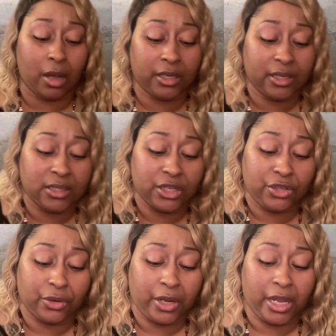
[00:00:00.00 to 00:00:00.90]
audience
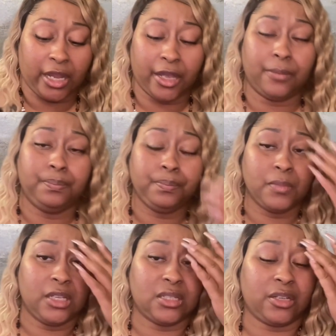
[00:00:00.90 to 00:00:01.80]
in your head.
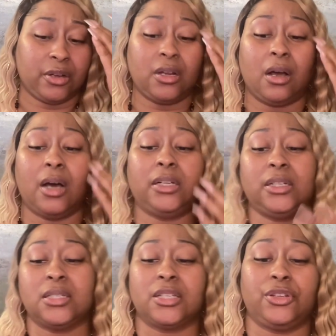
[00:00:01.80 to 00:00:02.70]
Is there an
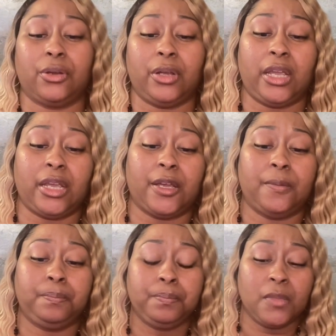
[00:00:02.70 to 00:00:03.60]
audience in your
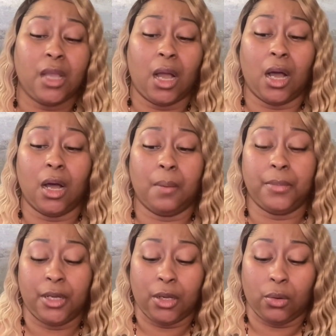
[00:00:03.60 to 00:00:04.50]
head?
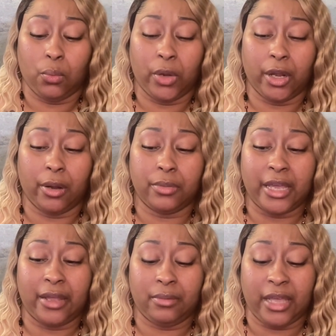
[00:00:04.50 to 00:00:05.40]
Um, where
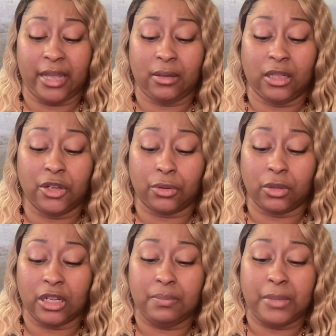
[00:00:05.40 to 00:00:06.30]
that that
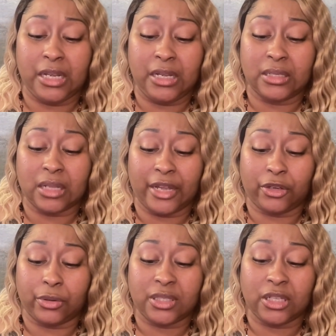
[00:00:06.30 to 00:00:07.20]
literally means
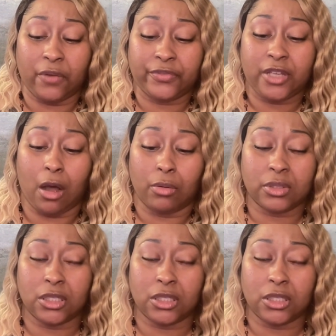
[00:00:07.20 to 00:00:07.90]
like your self talk.